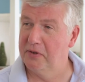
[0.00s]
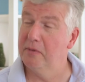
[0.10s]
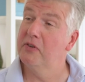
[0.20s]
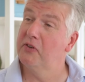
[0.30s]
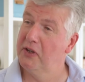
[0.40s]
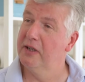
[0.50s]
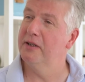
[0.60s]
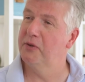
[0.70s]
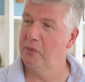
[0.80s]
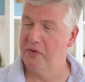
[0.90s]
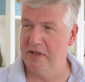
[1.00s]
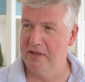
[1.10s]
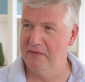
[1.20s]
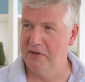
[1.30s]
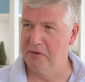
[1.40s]
So it mm. starts with the
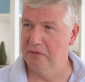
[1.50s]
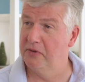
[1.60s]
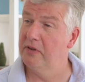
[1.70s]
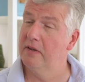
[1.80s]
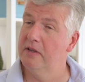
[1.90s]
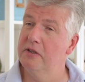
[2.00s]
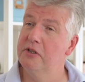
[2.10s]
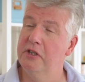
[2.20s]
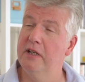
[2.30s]
individual so that it mm-hmm.